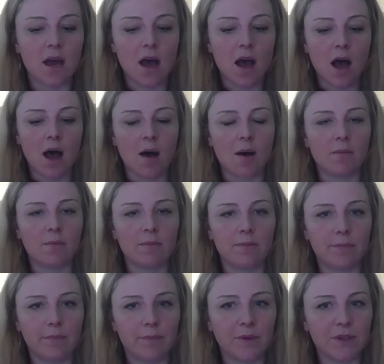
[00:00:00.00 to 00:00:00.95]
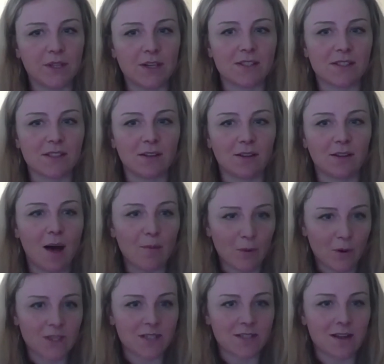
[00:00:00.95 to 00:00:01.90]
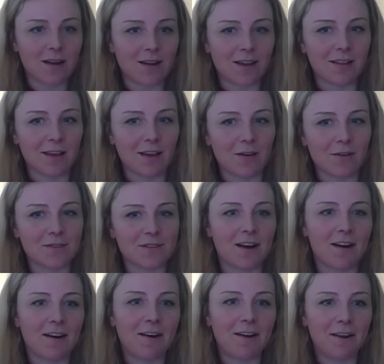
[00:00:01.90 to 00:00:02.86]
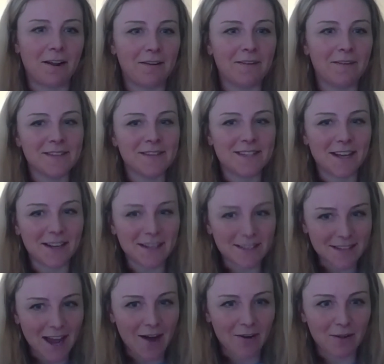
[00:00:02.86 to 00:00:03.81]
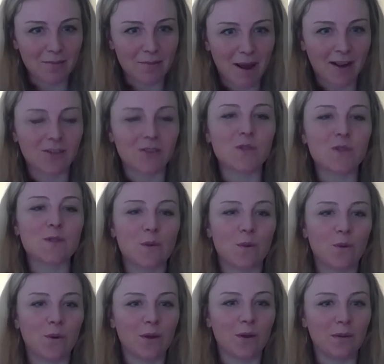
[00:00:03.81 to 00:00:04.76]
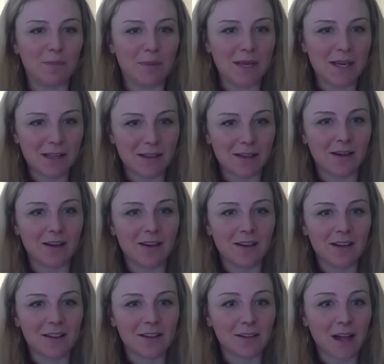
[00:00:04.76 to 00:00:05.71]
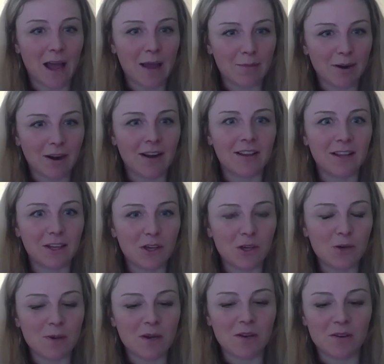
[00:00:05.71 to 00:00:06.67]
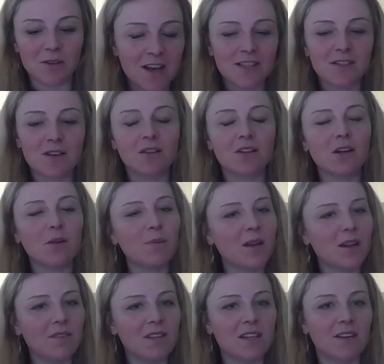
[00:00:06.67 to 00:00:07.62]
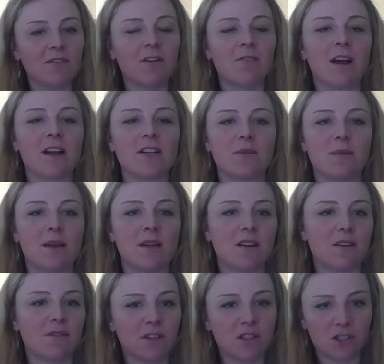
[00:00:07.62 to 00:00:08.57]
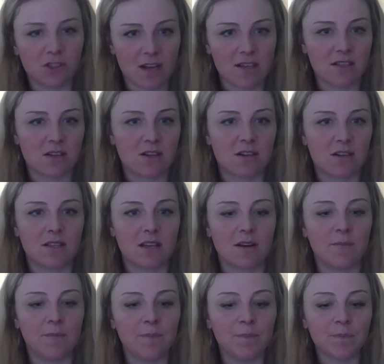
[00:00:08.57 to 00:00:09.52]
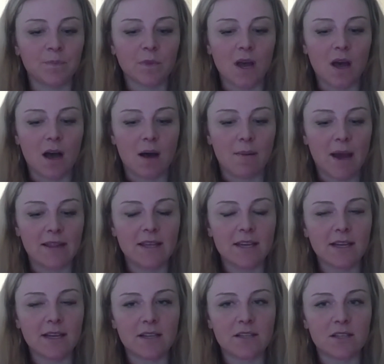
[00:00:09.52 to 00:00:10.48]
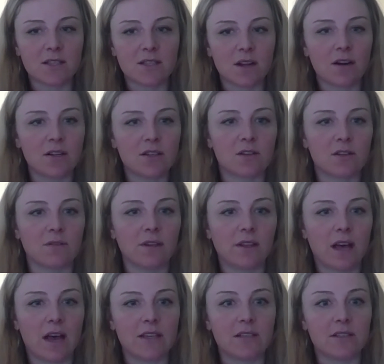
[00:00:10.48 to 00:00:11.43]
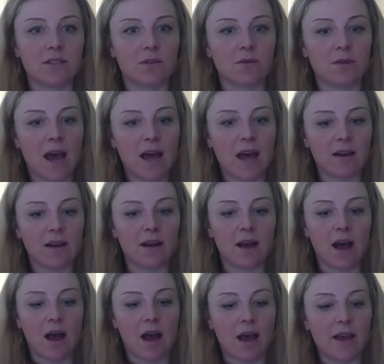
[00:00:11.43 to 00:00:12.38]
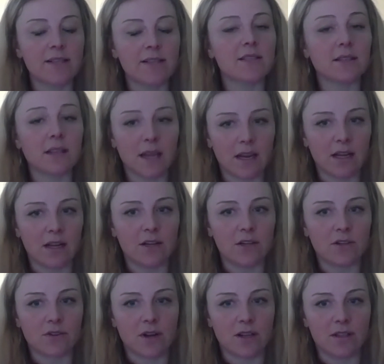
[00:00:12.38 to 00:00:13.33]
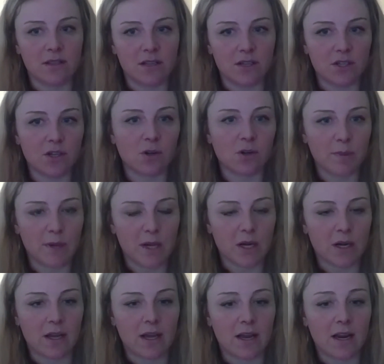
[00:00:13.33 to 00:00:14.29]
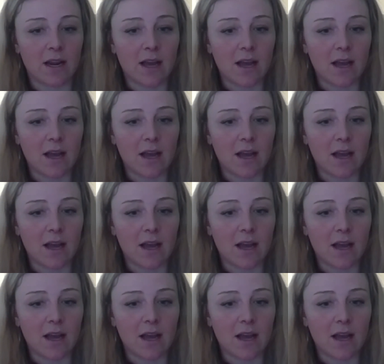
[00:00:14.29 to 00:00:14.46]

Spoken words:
but there's a lot more studying that goes on and sitting down in medical school and being in the library and the cubicles. So a little bit of a different regimen, different stressors. And I think I just started to realize through that isolated transitional period,